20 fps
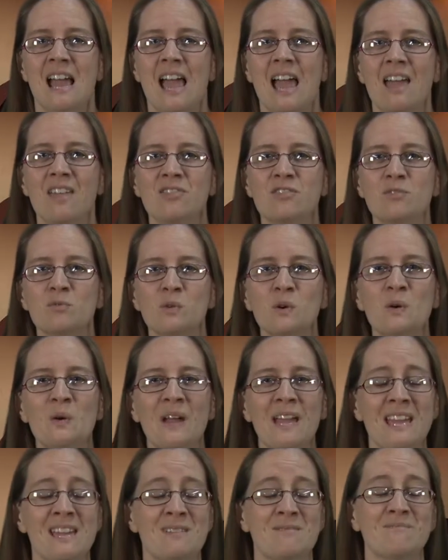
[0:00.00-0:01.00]
And through
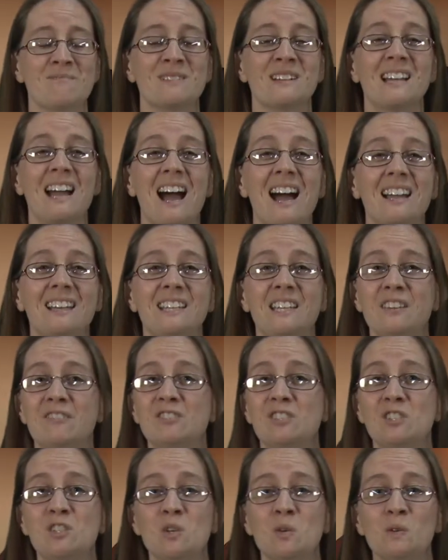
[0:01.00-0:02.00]
him, God
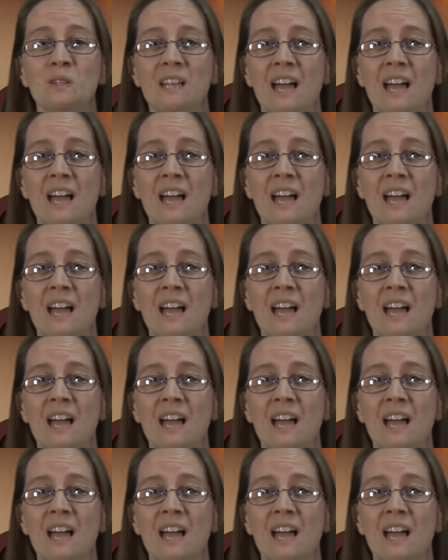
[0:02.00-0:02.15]
gives new